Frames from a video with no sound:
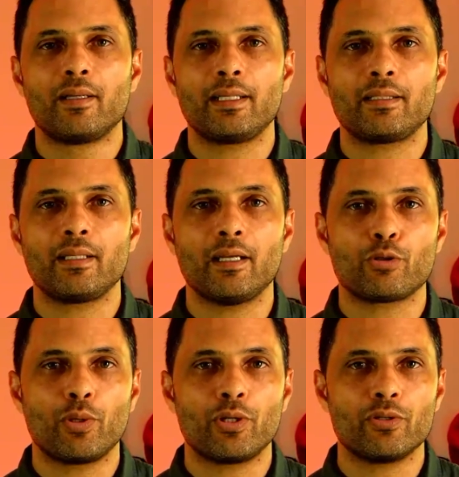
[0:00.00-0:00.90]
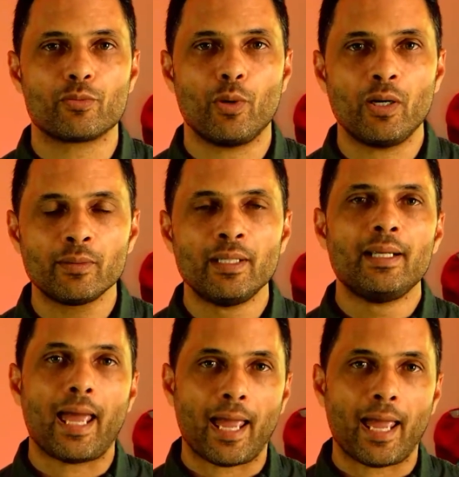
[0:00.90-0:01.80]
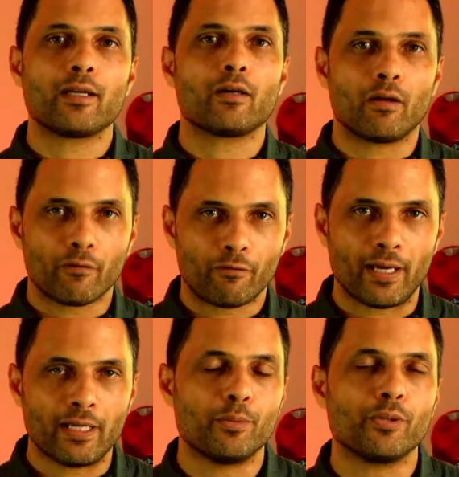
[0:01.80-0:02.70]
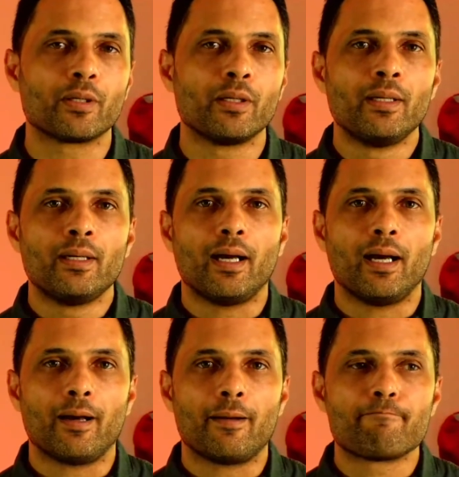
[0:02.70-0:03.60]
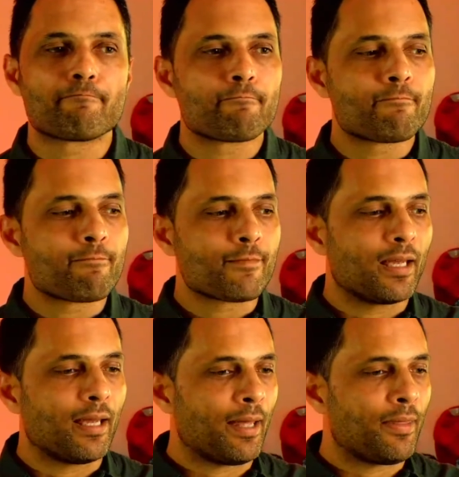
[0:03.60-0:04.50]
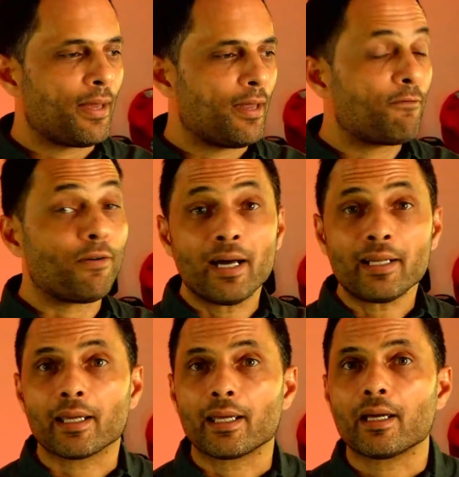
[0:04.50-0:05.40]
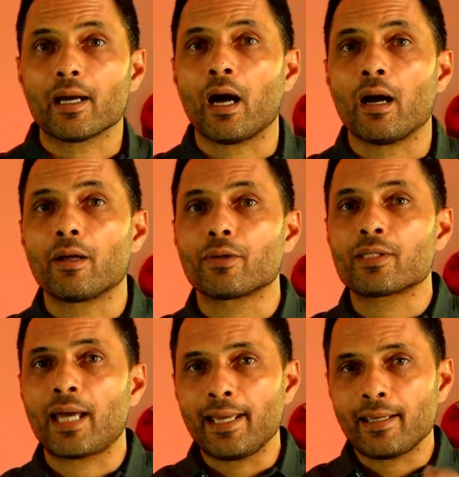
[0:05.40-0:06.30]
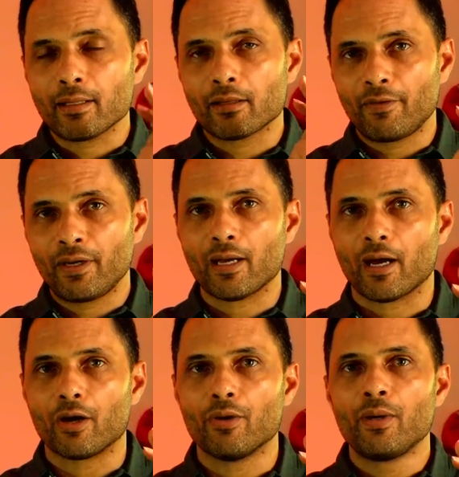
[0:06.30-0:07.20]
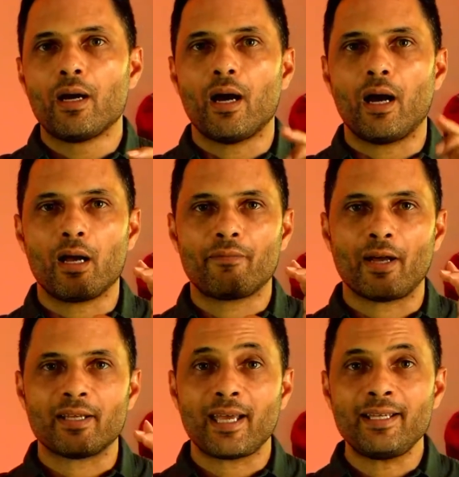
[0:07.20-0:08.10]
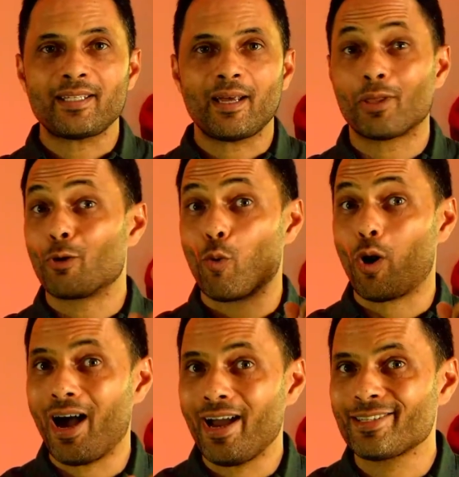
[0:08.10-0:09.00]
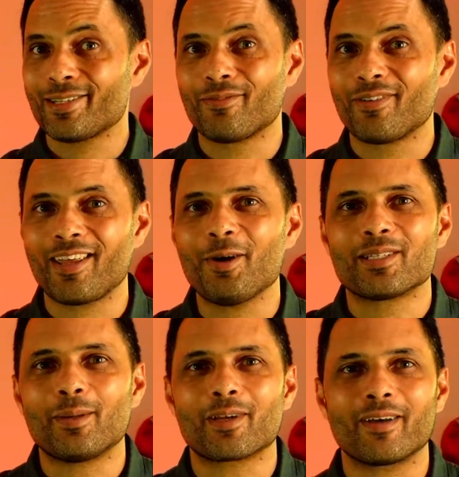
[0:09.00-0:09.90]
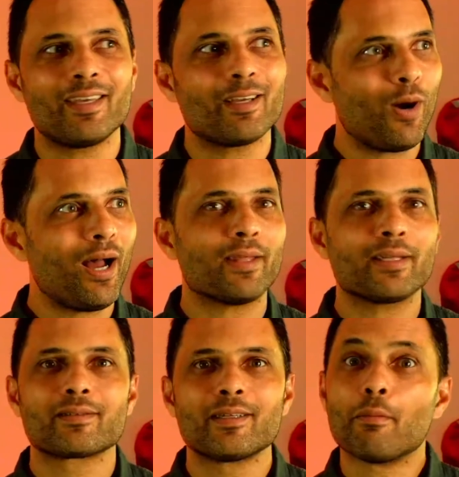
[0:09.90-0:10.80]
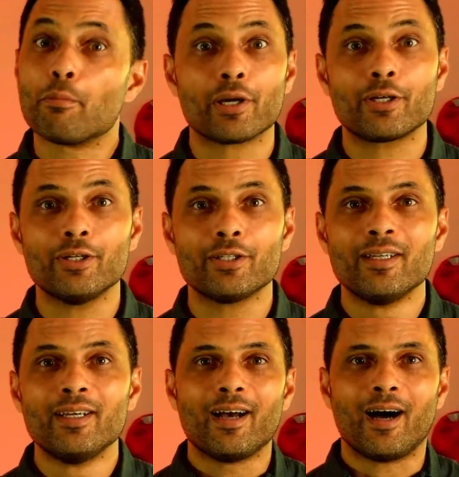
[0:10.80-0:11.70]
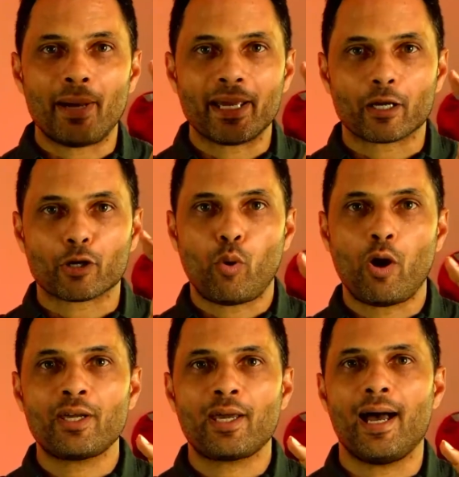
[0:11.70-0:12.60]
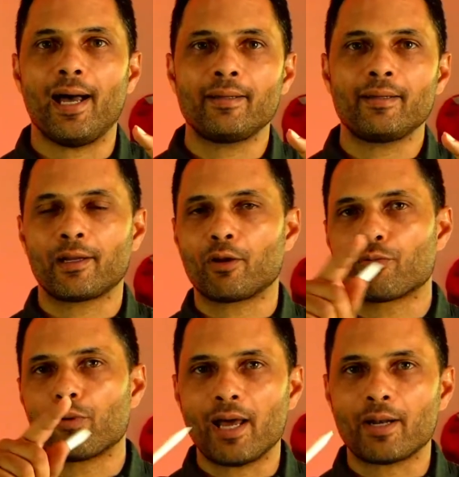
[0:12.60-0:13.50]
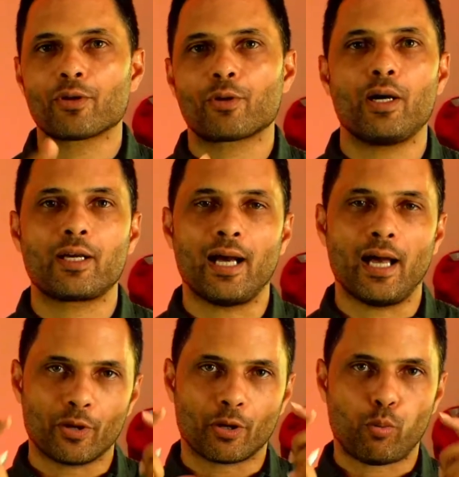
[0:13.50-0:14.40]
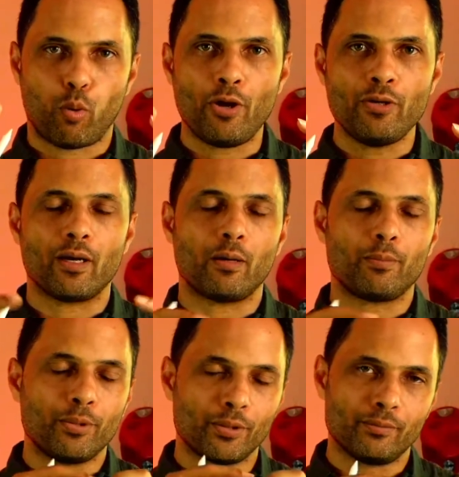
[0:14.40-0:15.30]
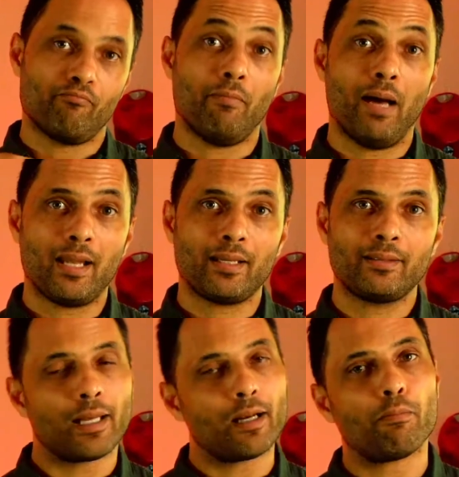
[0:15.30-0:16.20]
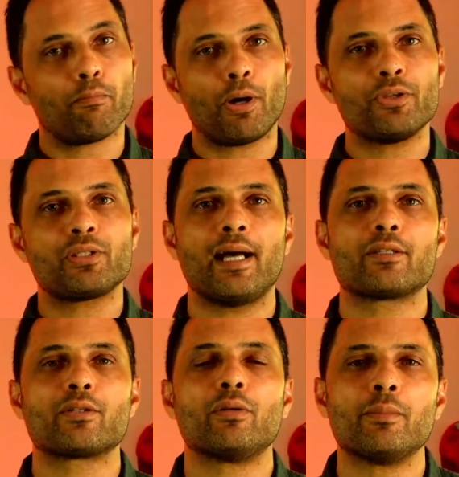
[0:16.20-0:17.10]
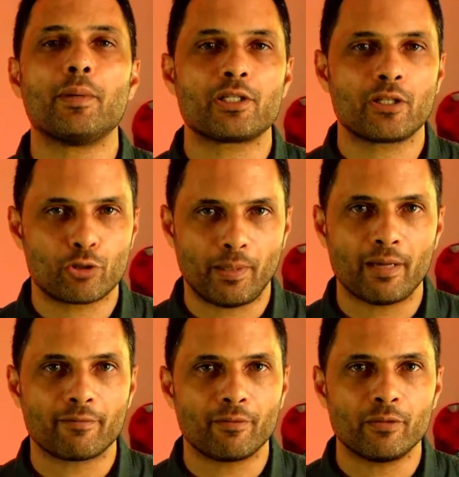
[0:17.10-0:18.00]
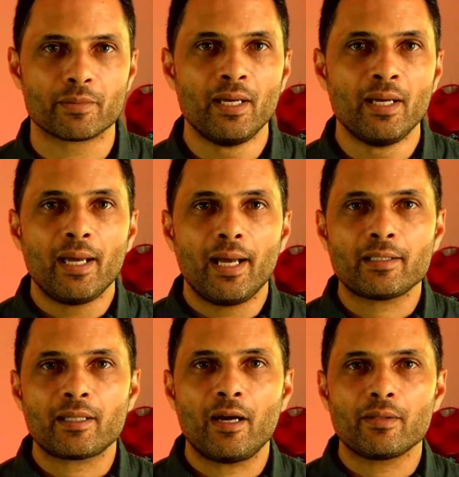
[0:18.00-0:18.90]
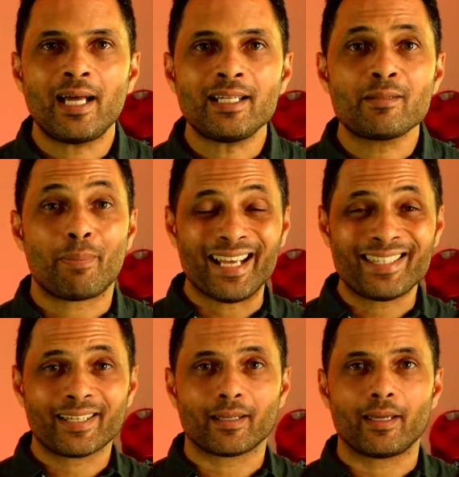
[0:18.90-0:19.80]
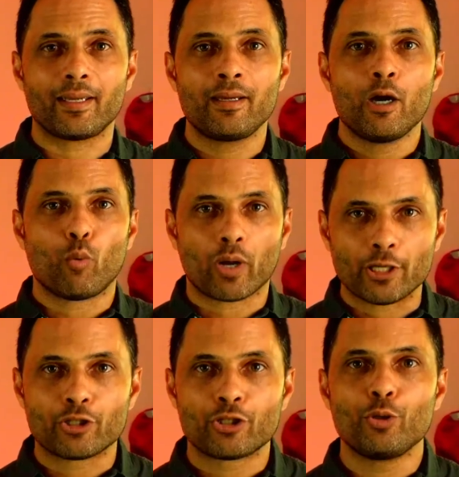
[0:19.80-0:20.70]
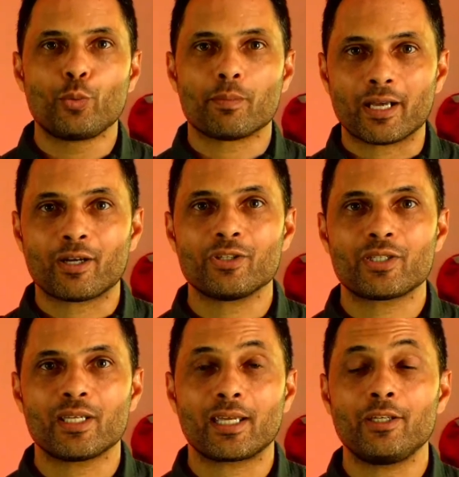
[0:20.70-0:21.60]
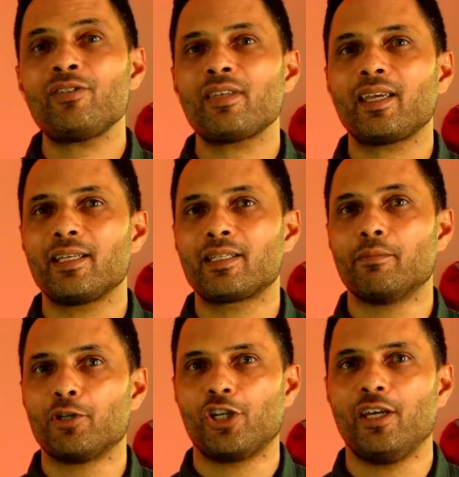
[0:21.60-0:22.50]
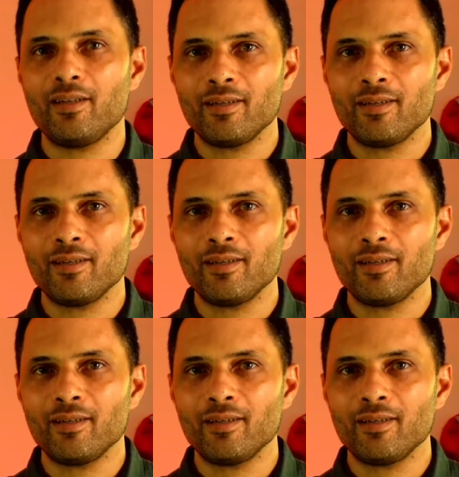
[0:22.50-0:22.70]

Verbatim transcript: LinkedIn and Twitter as well, and on Facebook. Um, and then finally, I'll take the video Oh, if I say something wise in the video or something I think, wow, that's pretty good, I'll make a quote card and I'll write on the quote card the quote, I'll put Marlon and I'll post it out to all my social platforms. And so that's basically what I do with my content. Can you see it's a machine?